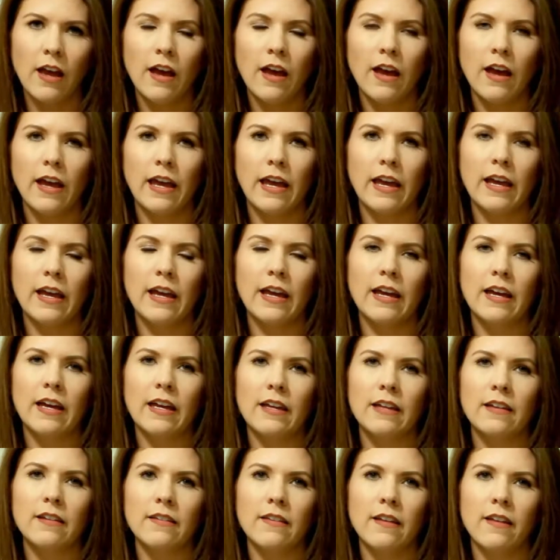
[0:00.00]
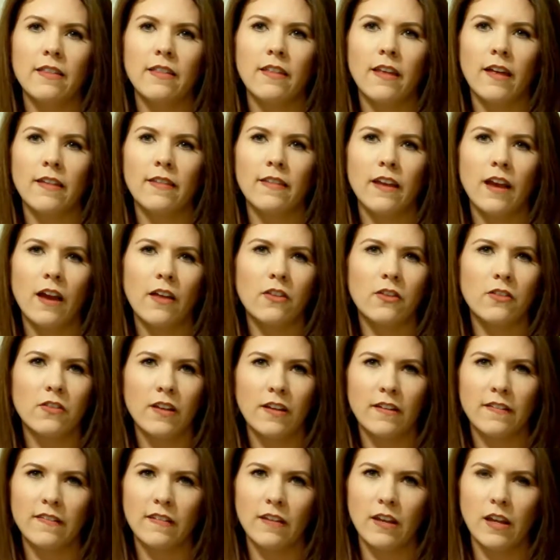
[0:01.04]
And then the other
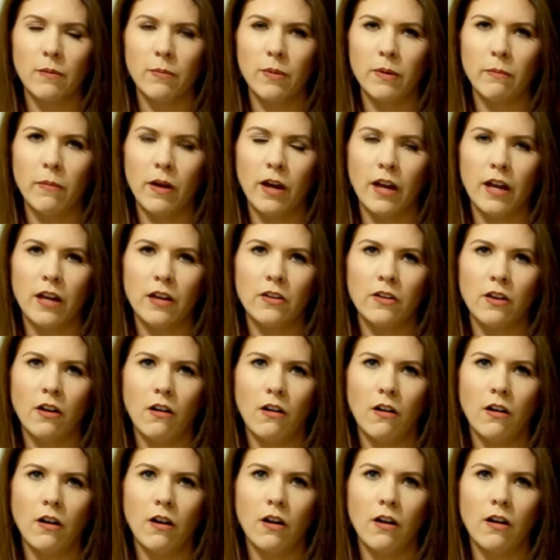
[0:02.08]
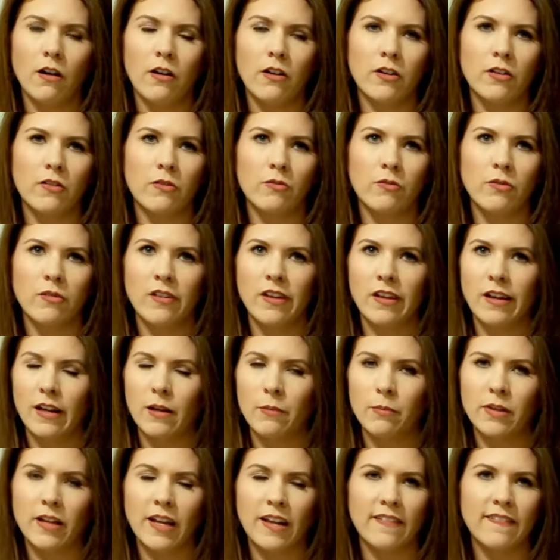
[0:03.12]
things to keep in mind are
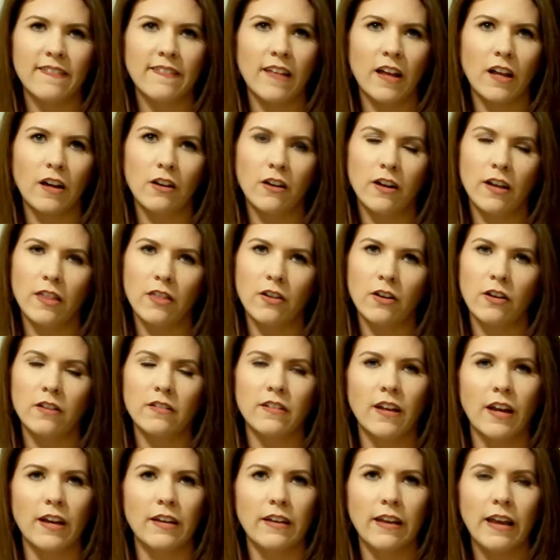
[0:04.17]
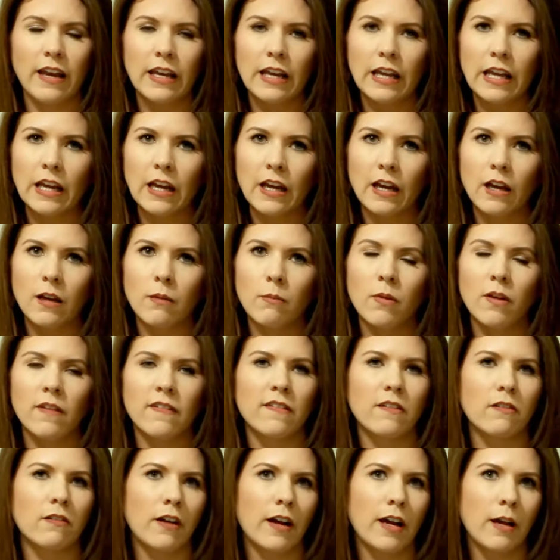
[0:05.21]
getting plates that are either titanium,
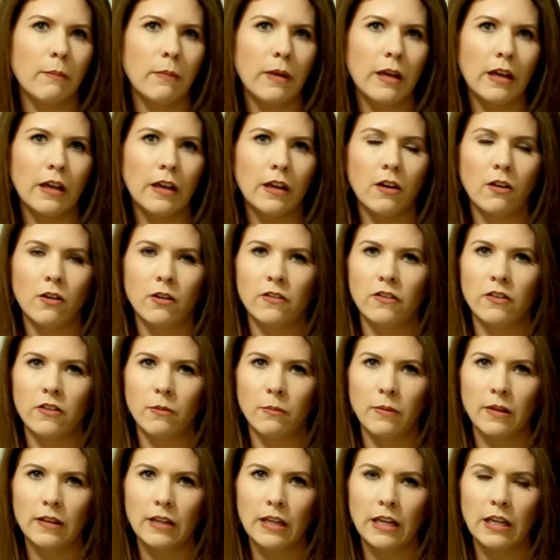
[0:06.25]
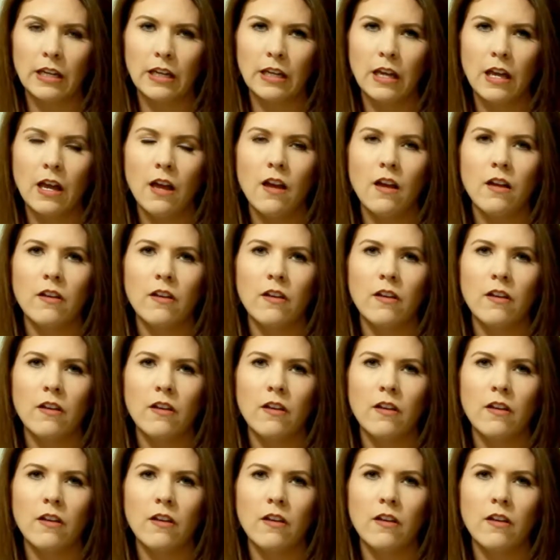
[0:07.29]
ceramic, or tourmaline